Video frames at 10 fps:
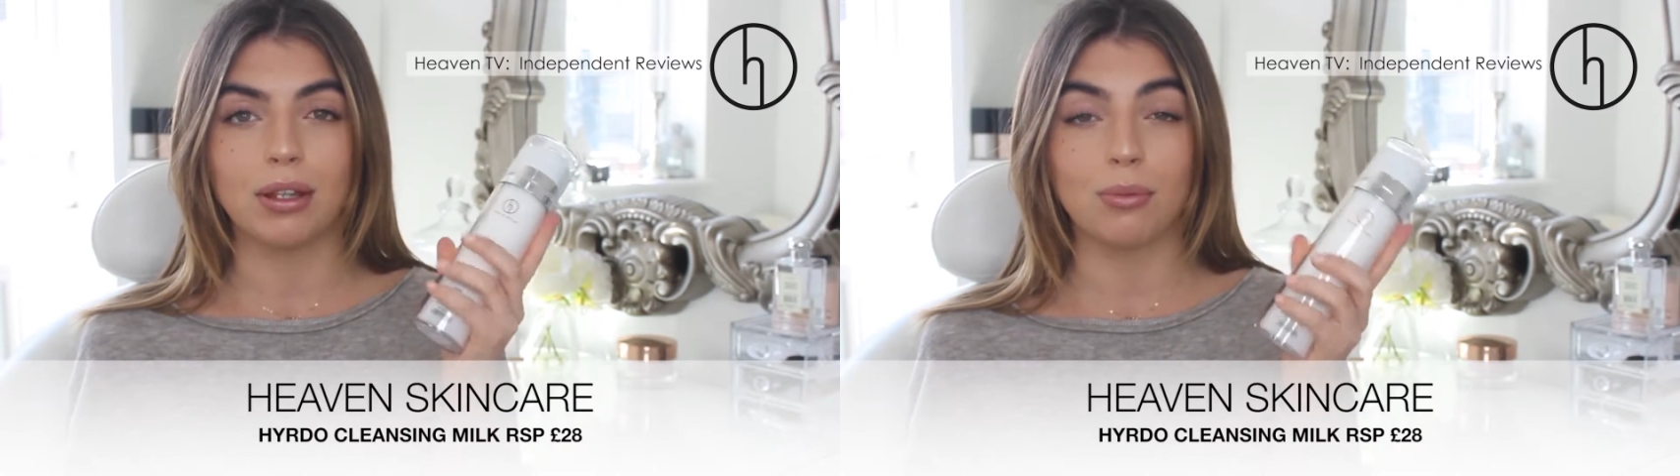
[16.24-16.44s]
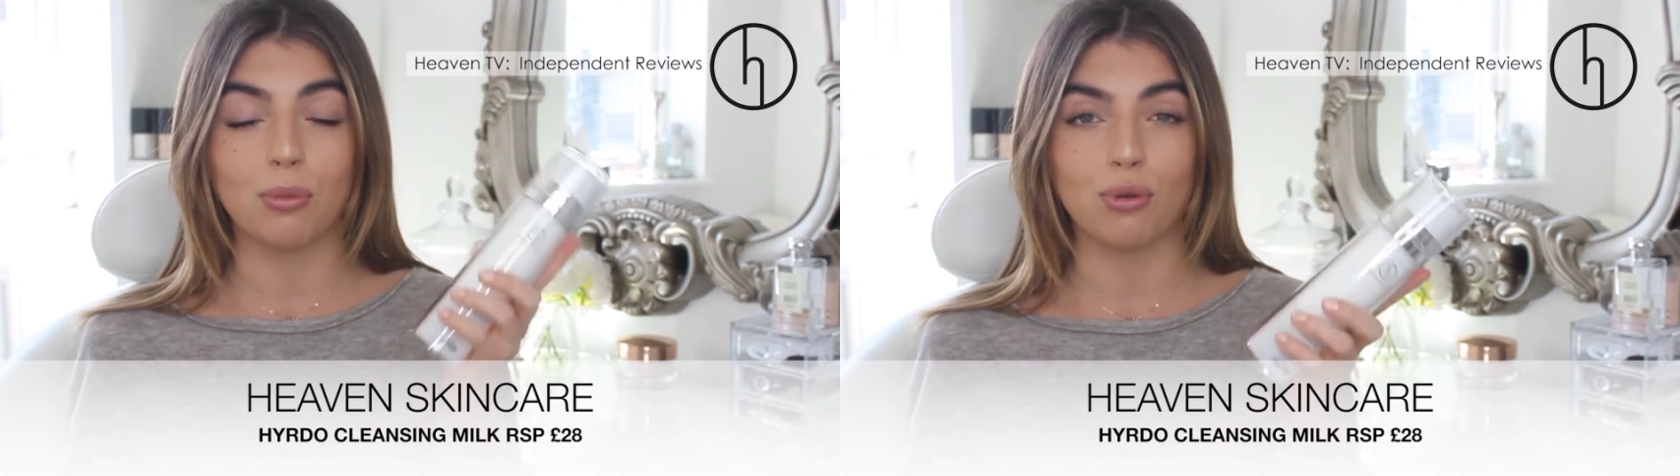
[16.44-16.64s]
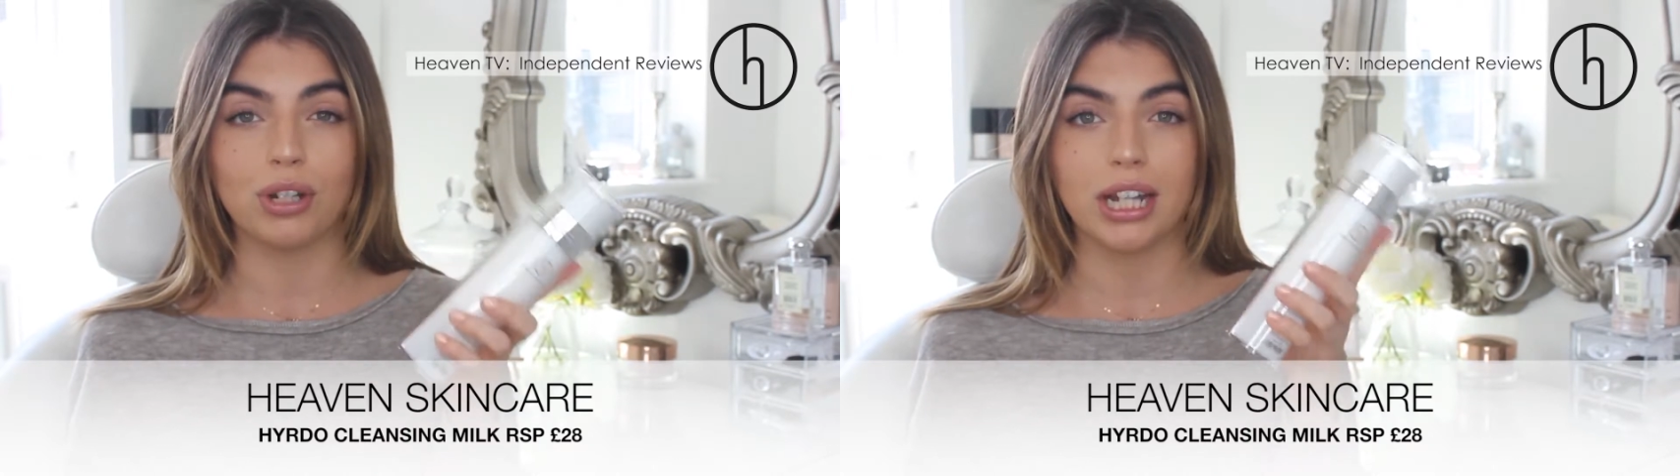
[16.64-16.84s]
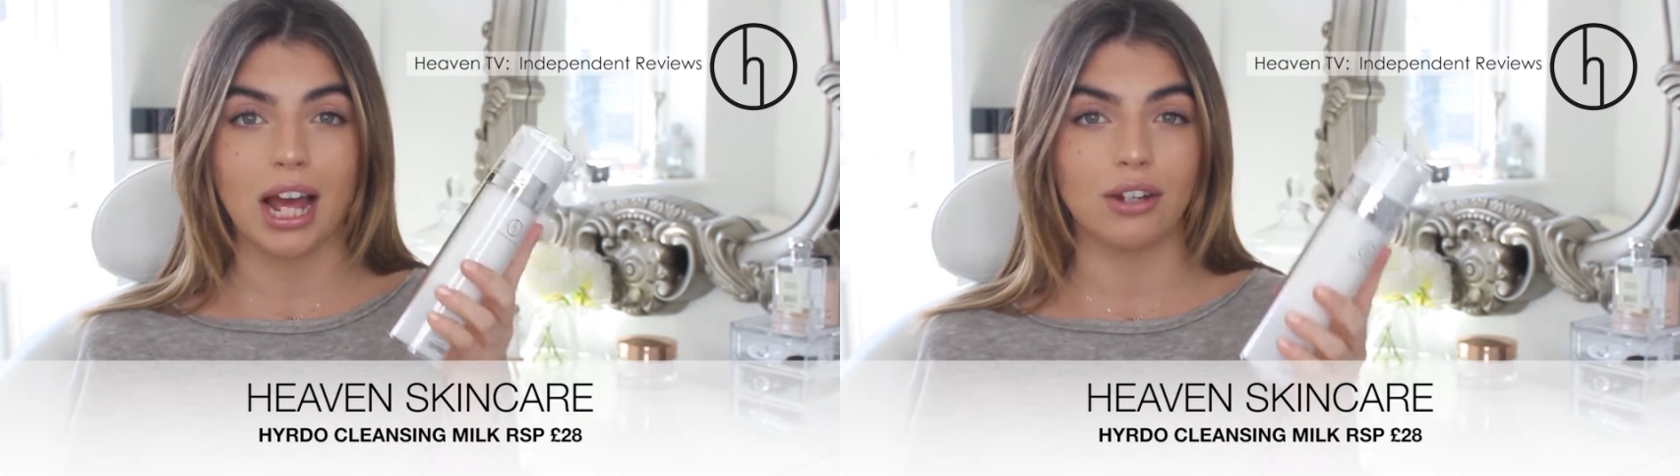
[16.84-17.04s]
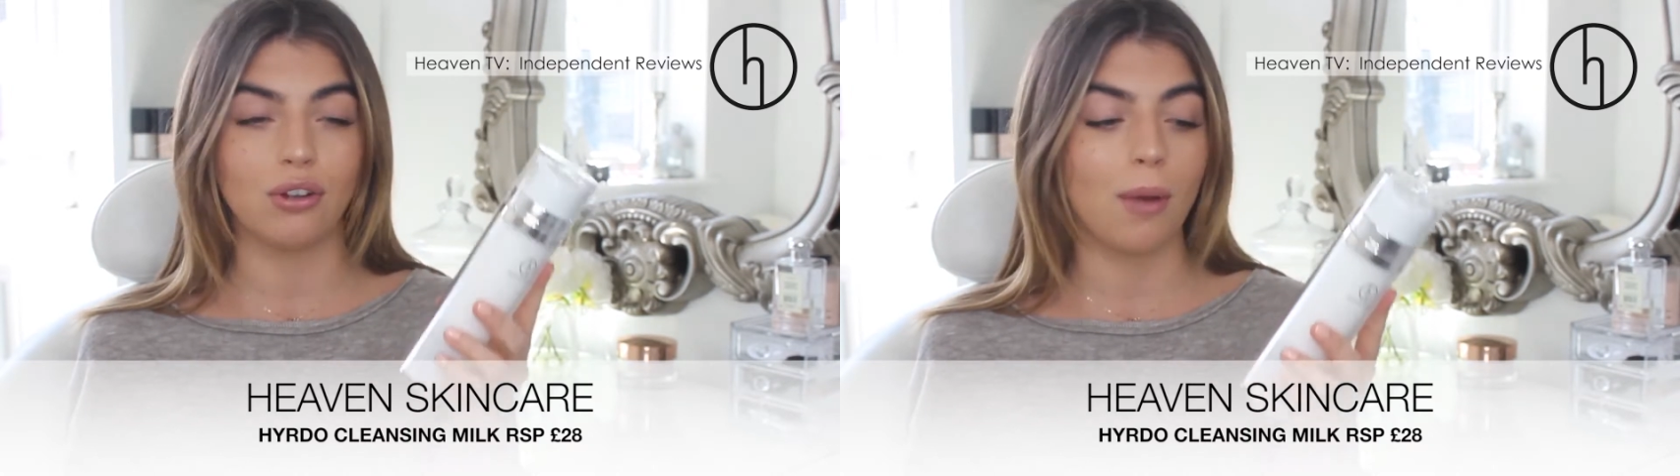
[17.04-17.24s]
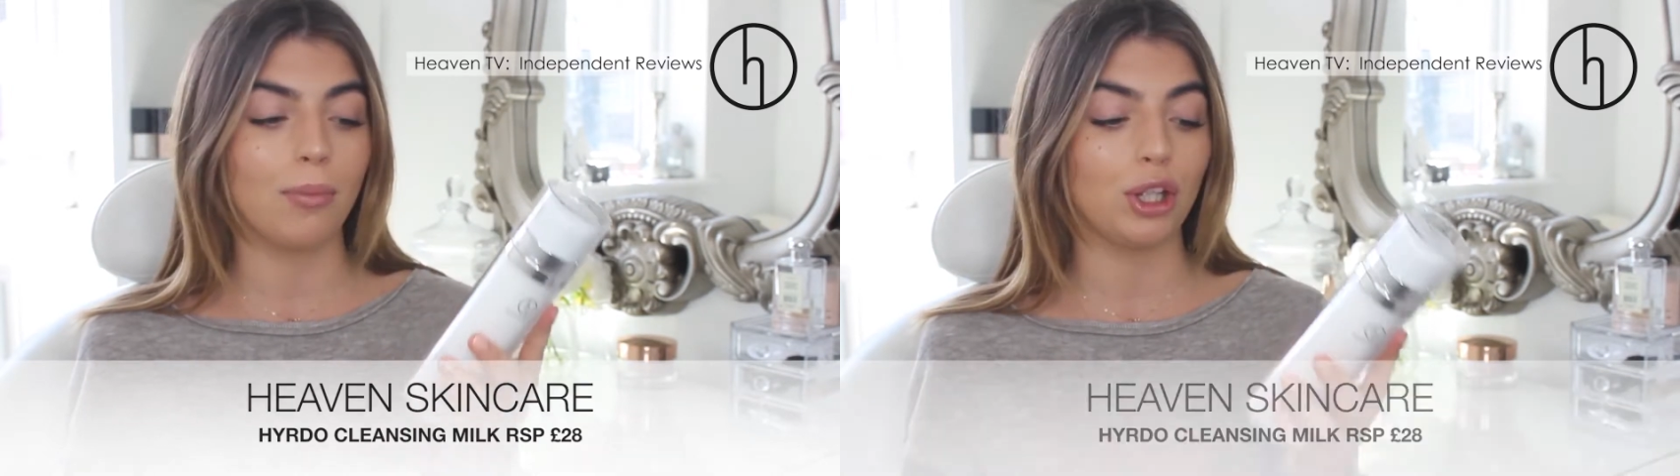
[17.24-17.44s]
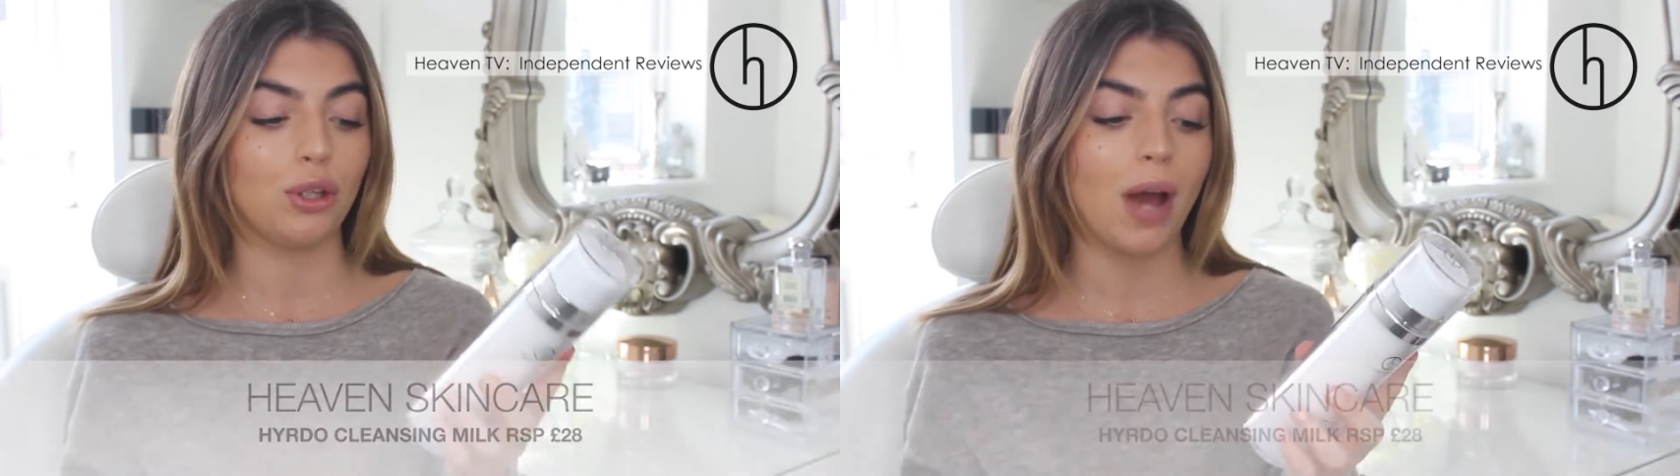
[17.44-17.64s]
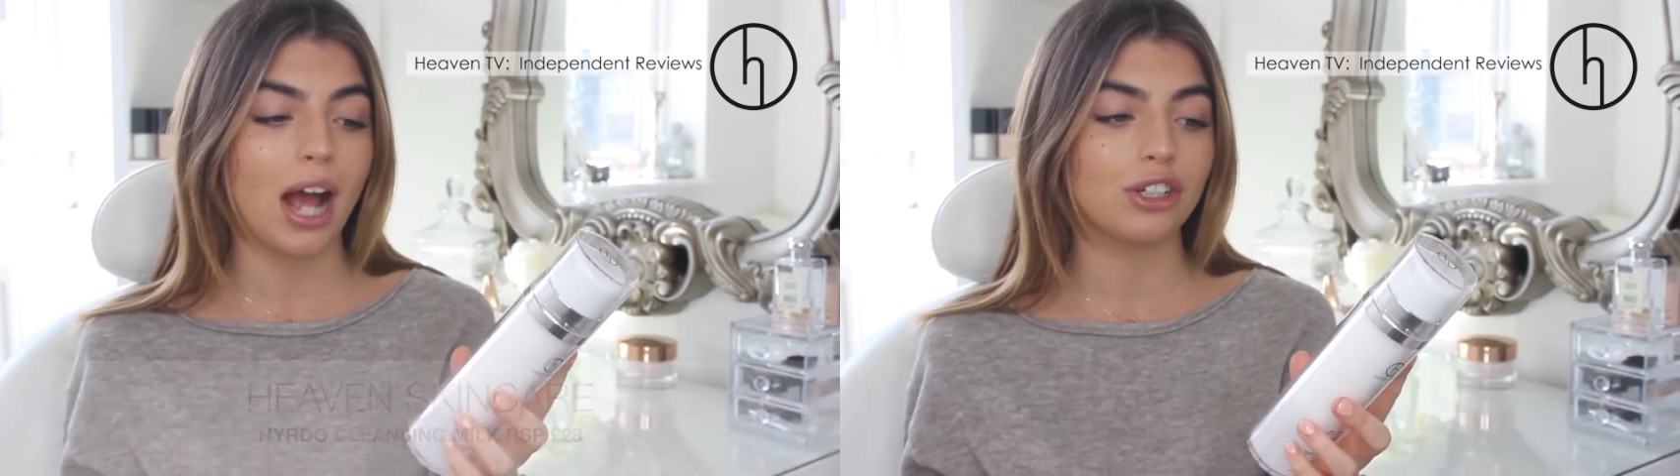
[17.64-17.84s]
the morning and night, but
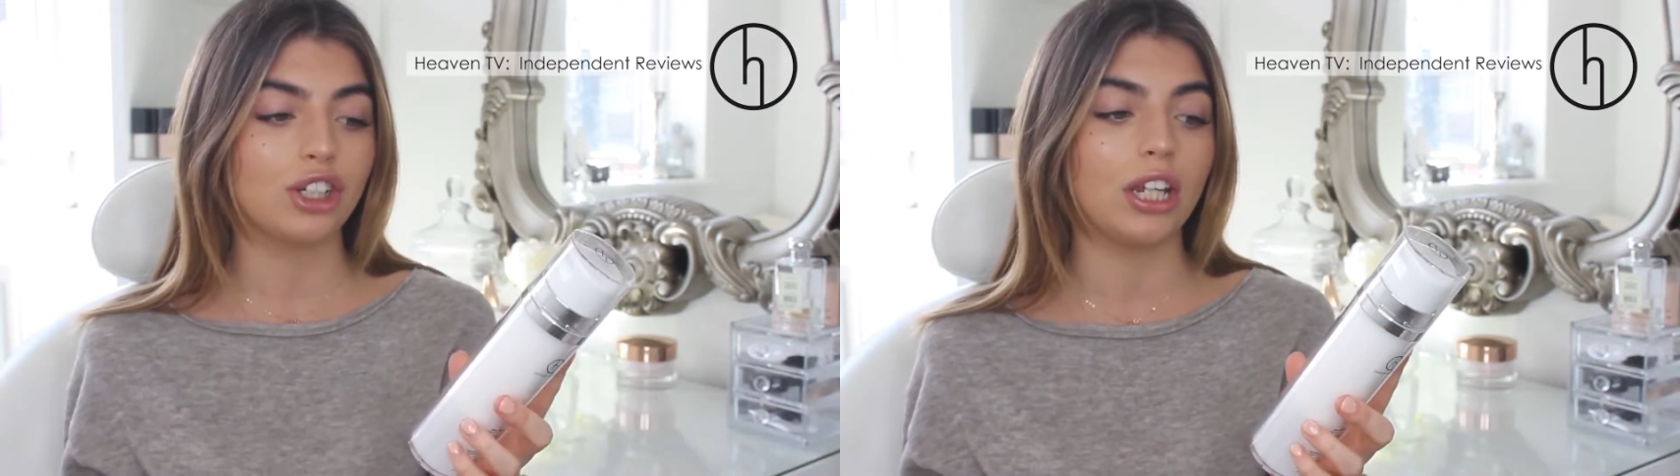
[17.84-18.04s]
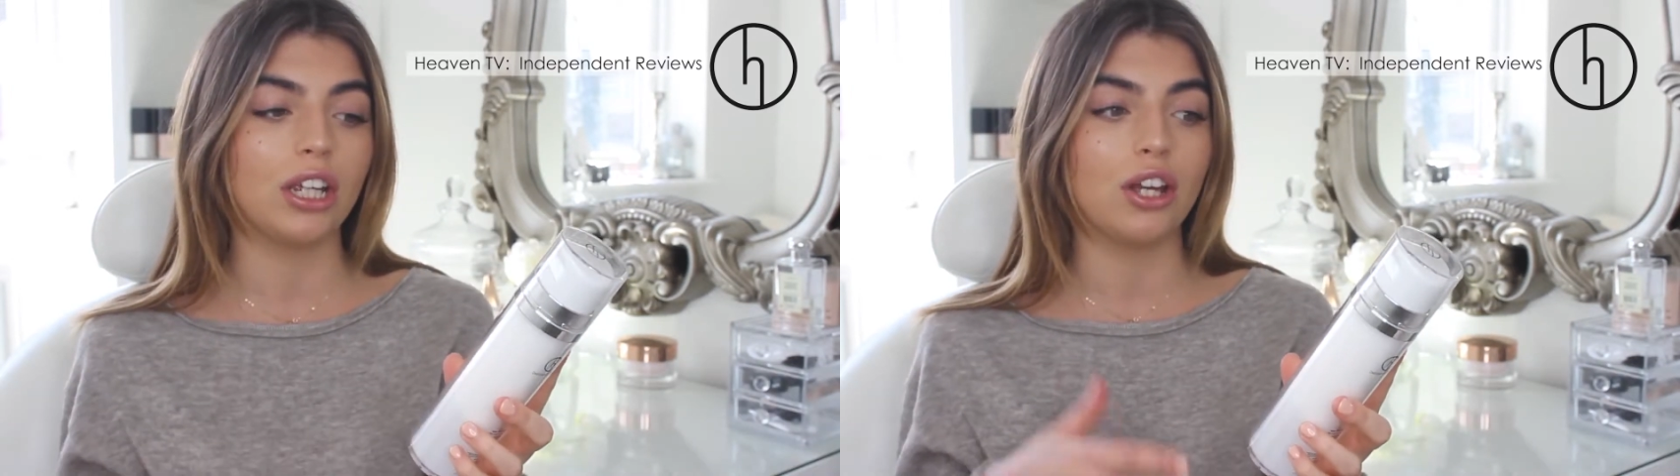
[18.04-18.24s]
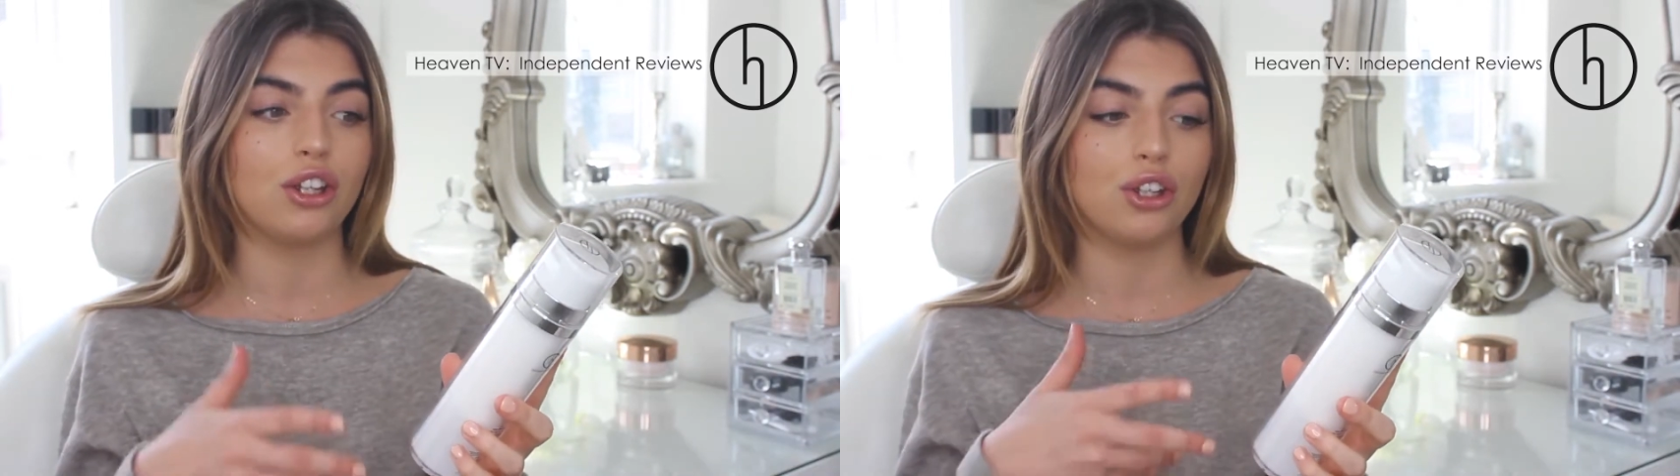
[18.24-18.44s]
you actually